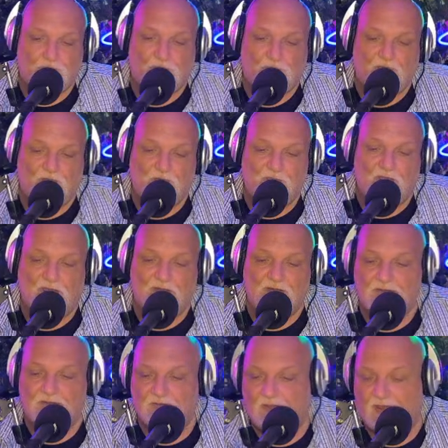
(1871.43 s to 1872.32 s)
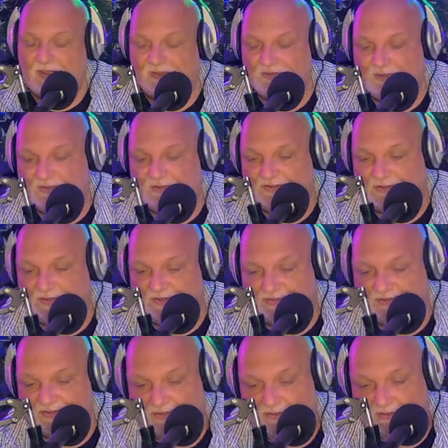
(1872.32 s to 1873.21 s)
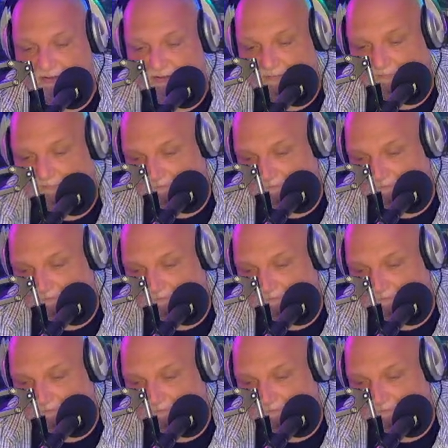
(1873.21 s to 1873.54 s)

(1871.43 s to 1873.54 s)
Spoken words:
But HNT is Helium.